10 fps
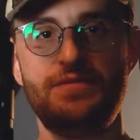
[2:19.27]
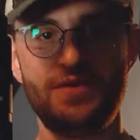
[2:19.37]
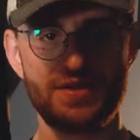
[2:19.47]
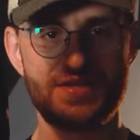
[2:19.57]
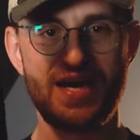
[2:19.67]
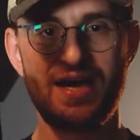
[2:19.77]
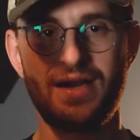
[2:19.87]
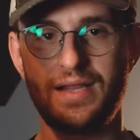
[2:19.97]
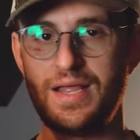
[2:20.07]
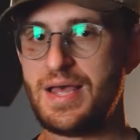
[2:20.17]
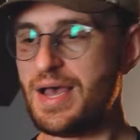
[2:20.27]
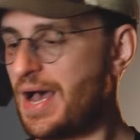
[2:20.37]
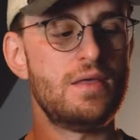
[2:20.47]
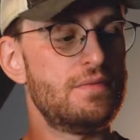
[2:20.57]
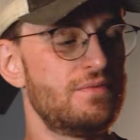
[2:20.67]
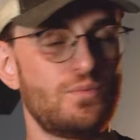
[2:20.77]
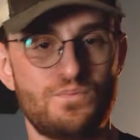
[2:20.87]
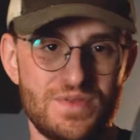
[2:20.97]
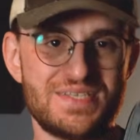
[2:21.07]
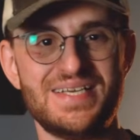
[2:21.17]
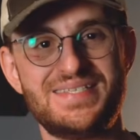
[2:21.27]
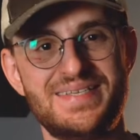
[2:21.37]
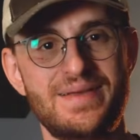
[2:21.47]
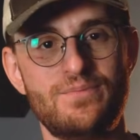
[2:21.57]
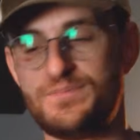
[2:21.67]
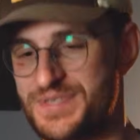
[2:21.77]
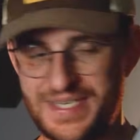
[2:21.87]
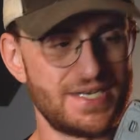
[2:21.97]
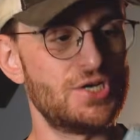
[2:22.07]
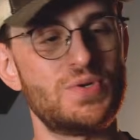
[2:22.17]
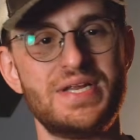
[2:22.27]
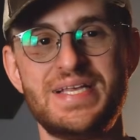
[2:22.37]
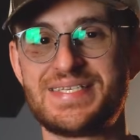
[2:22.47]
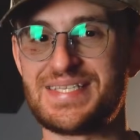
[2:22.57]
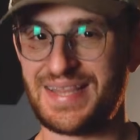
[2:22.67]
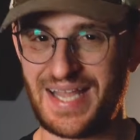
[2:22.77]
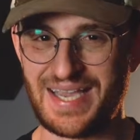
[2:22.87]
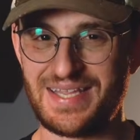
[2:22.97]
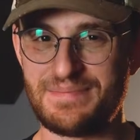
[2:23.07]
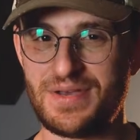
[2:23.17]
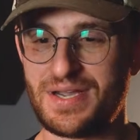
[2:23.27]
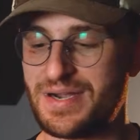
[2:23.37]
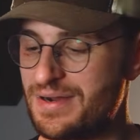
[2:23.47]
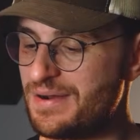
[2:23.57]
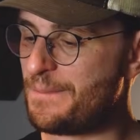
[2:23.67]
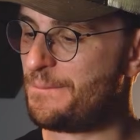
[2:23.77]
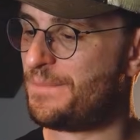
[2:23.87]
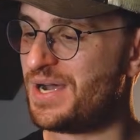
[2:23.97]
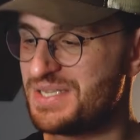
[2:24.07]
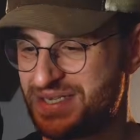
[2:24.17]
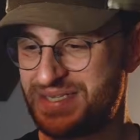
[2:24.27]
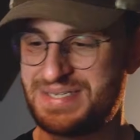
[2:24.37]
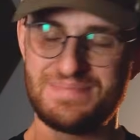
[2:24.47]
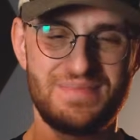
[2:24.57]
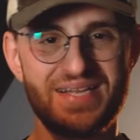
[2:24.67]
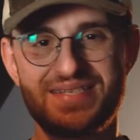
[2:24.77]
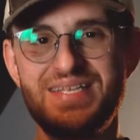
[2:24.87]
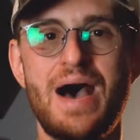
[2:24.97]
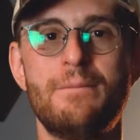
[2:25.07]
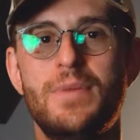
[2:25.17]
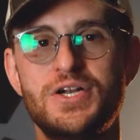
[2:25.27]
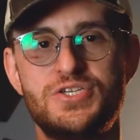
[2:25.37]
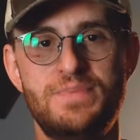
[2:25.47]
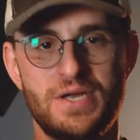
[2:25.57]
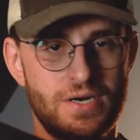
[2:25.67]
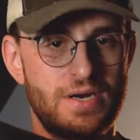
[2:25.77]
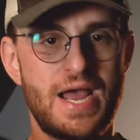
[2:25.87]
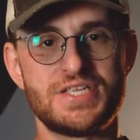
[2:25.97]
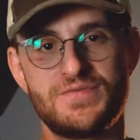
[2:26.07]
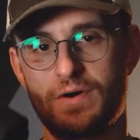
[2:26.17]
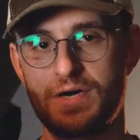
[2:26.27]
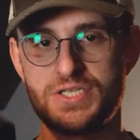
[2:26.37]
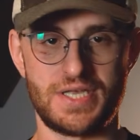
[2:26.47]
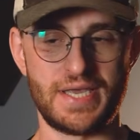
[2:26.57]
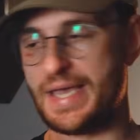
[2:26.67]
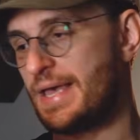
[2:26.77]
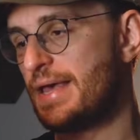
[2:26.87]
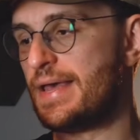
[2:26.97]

If you can tell, the 6600 is slightly bigger, but it's not much bigger as far as like